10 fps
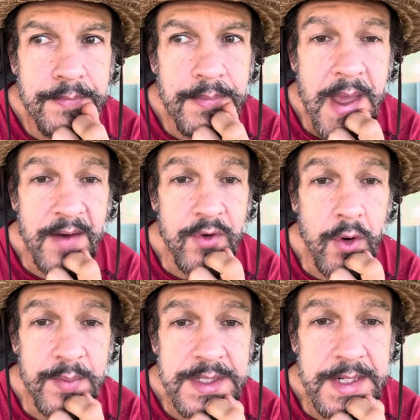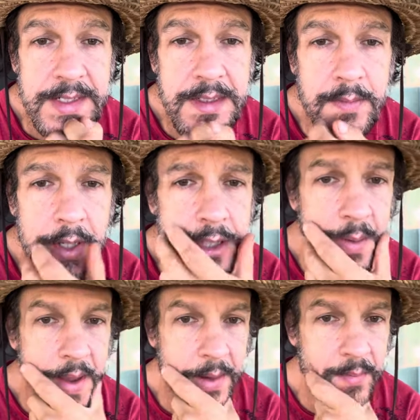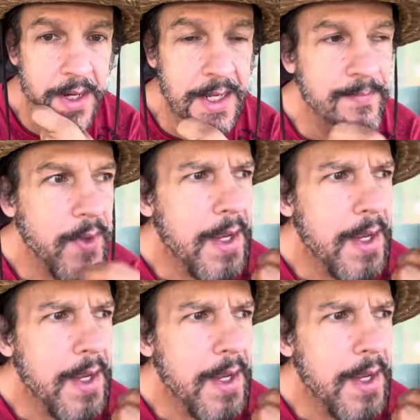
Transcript: have your own business and to make money.